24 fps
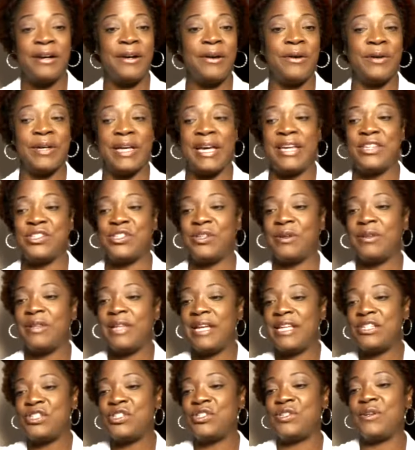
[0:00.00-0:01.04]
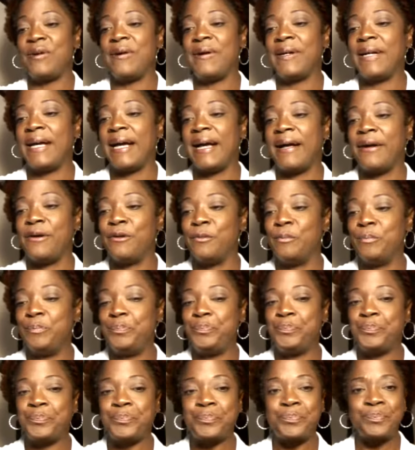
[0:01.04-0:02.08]
Okay, so let's start out
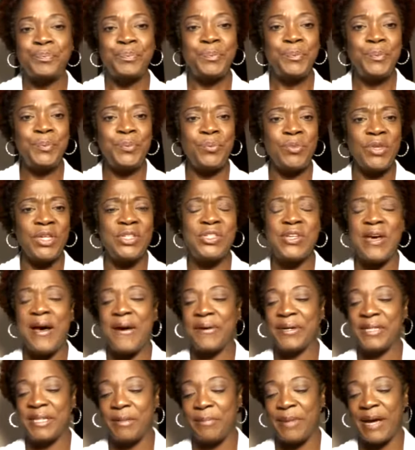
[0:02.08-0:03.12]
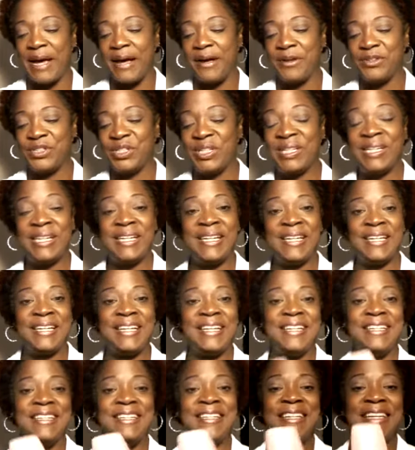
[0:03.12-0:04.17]
talking about
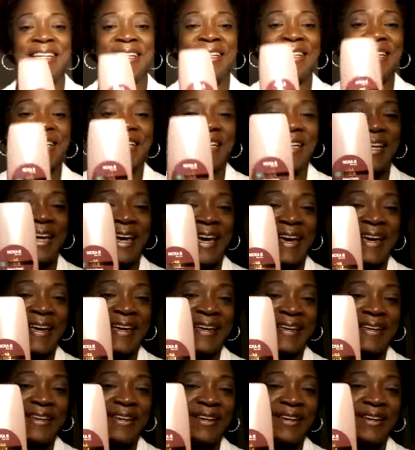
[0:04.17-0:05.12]
Nicka K.